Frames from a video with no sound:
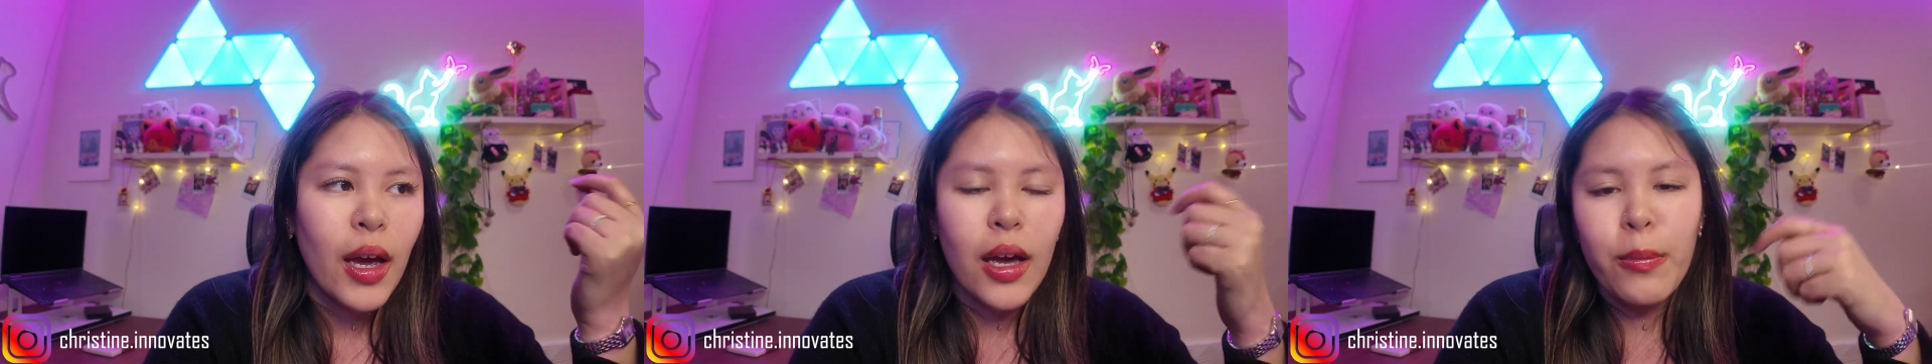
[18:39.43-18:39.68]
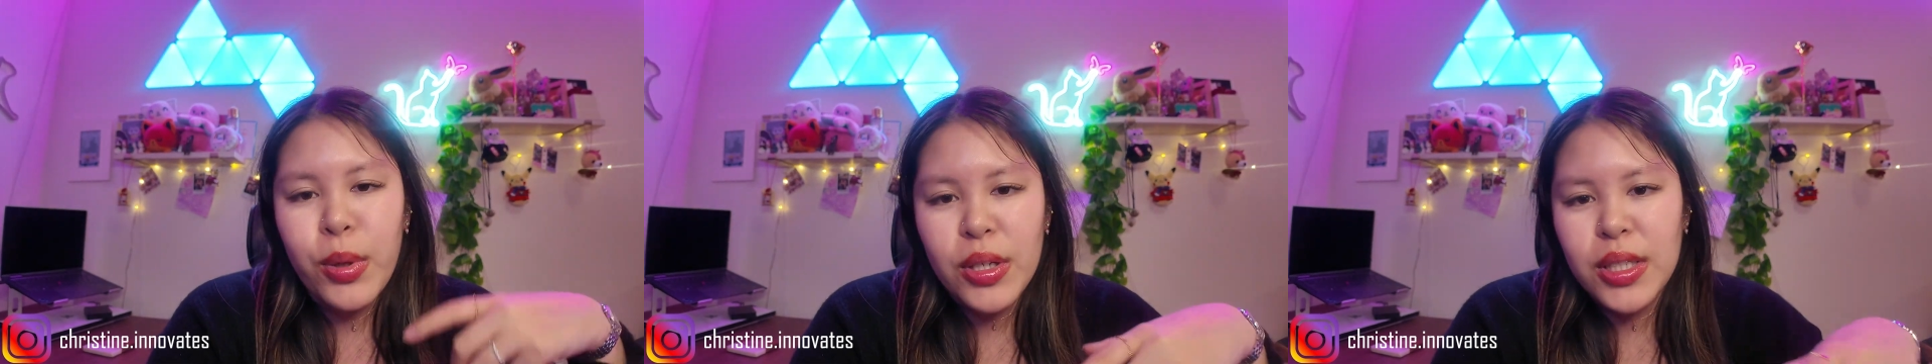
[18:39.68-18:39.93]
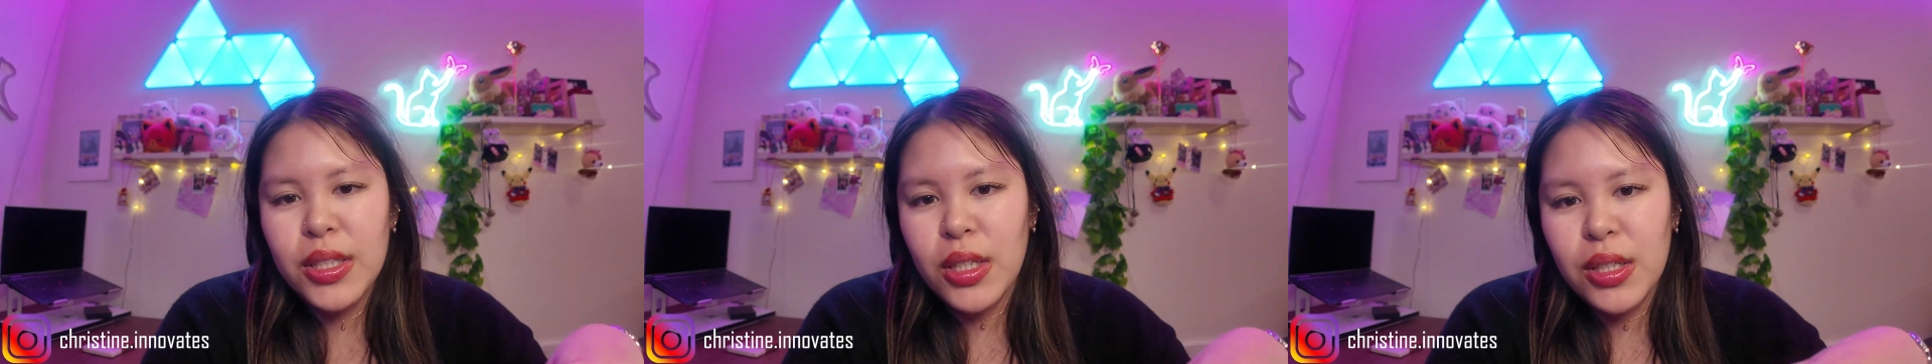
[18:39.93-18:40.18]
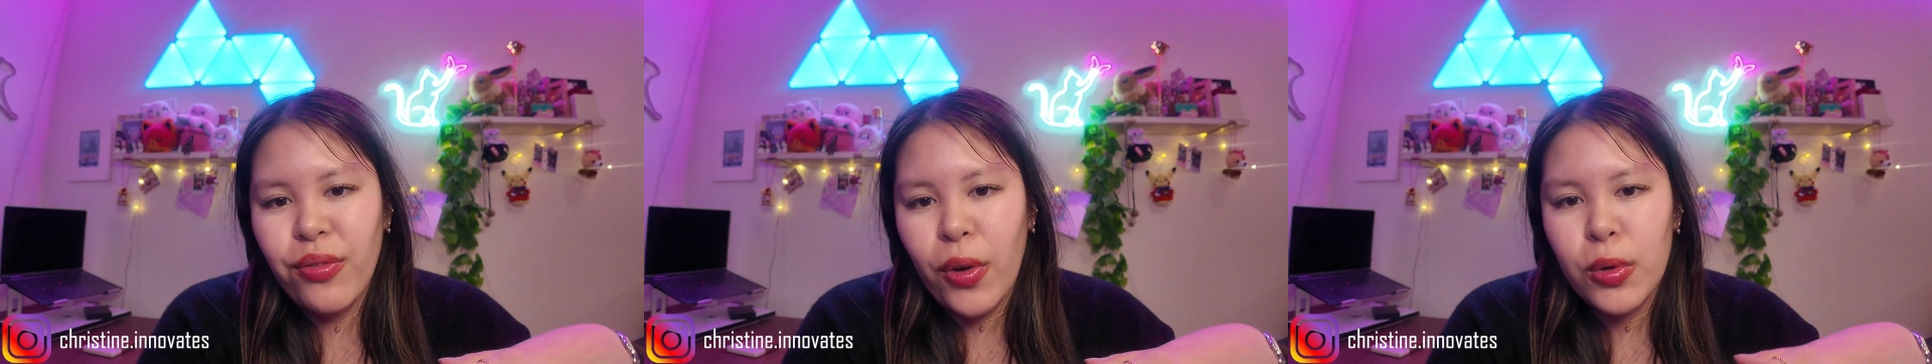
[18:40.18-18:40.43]
And plus it
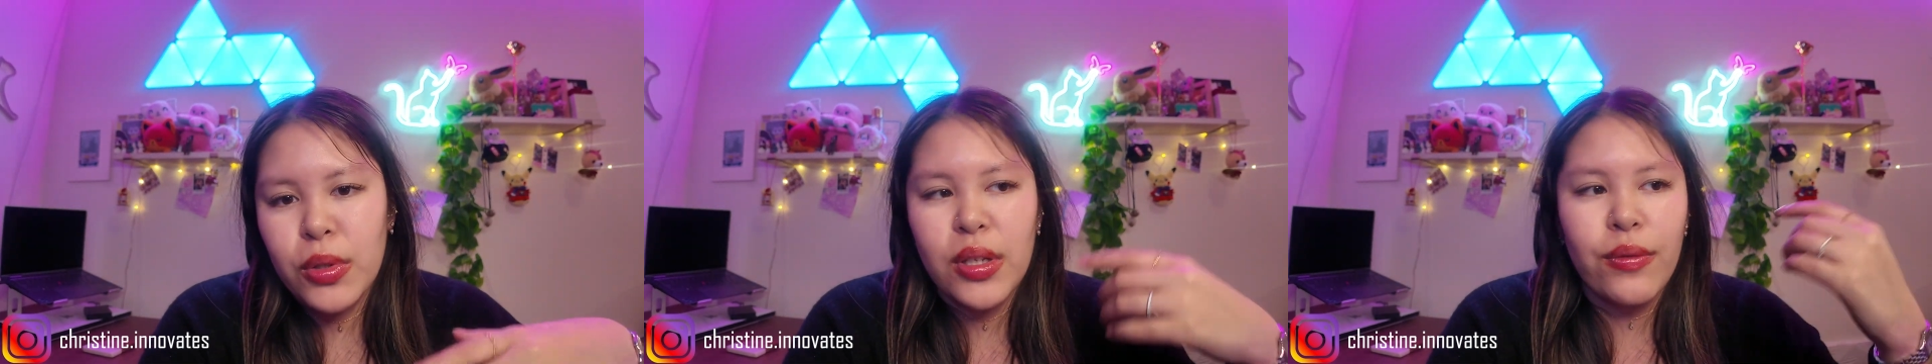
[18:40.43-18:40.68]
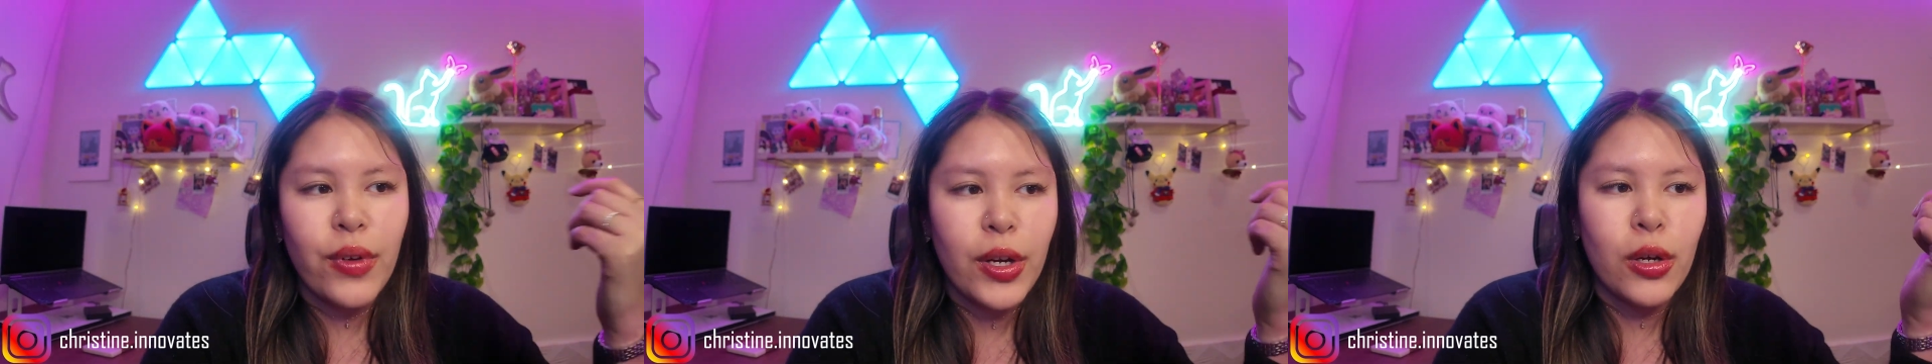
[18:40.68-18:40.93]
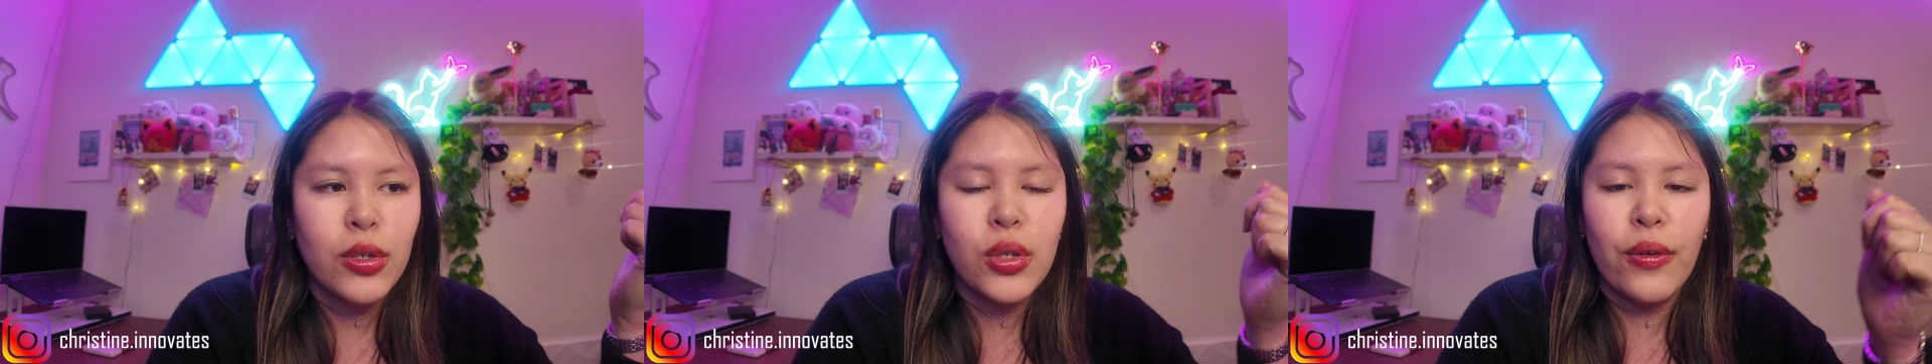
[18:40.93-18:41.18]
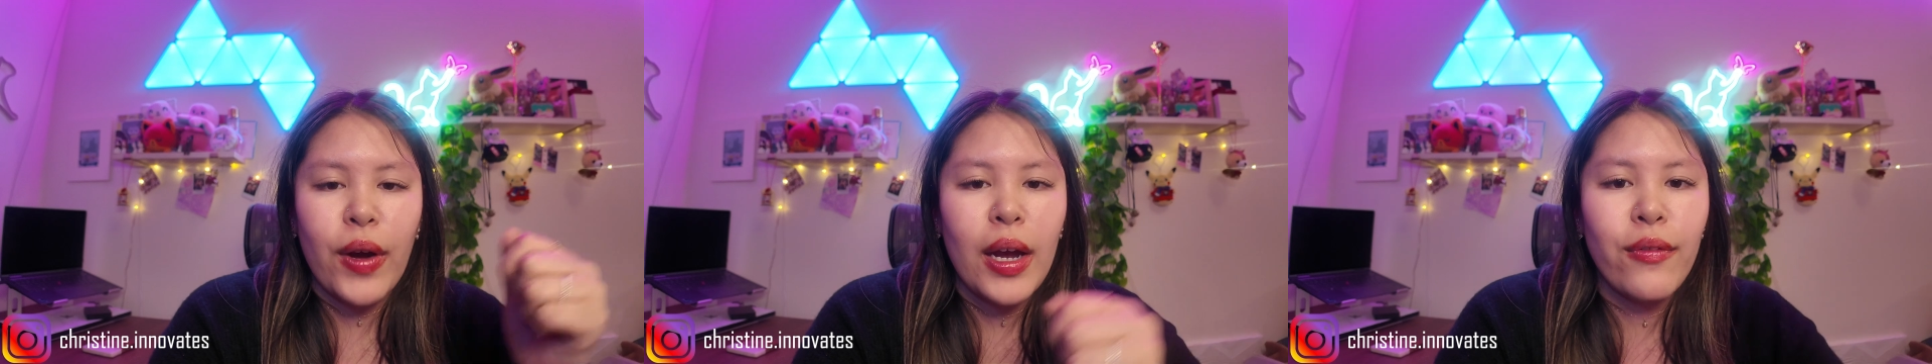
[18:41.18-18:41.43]
does photos and videos.
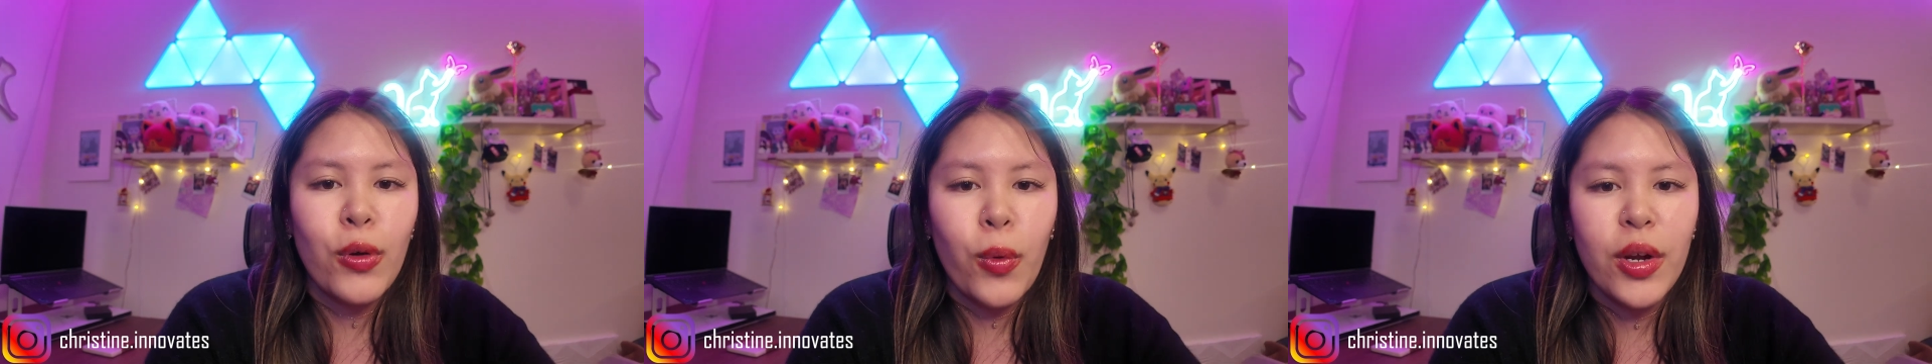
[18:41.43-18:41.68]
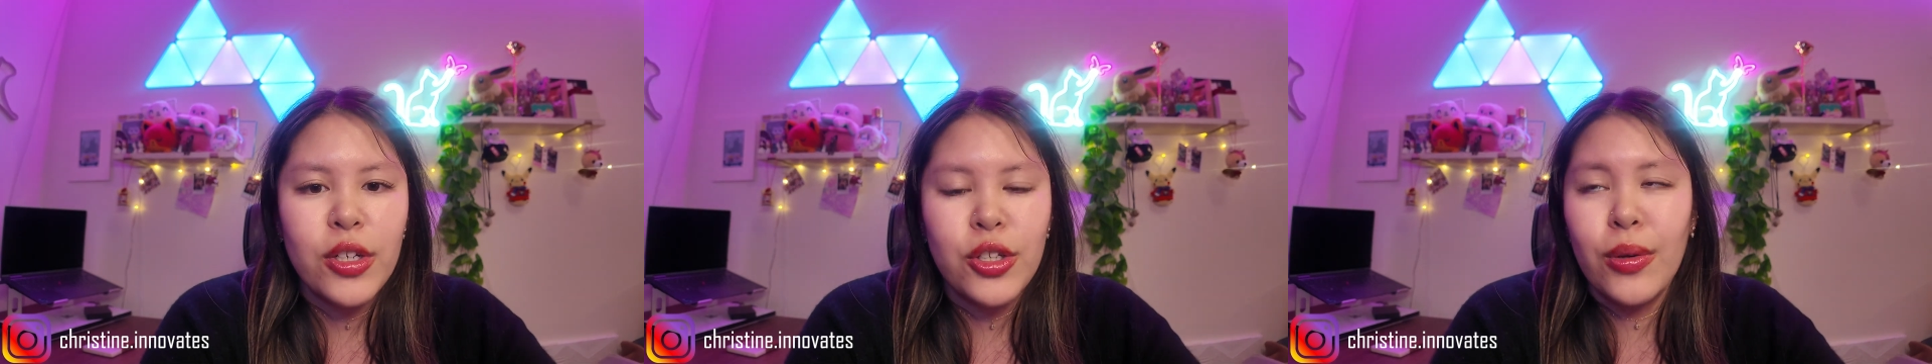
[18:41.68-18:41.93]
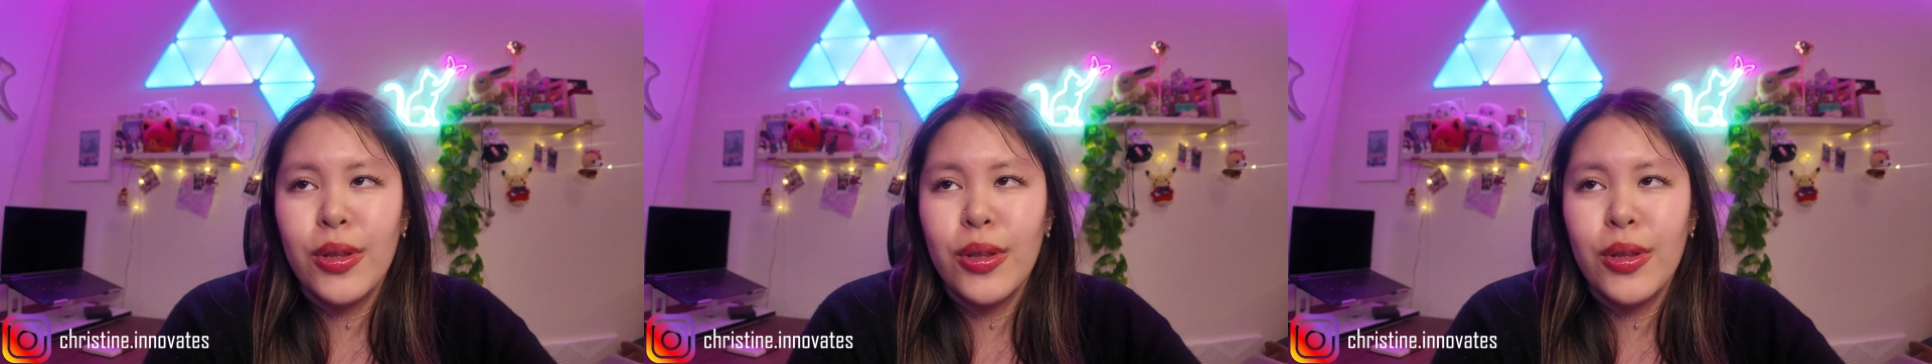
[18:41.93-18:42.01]
So if I ever wanted to,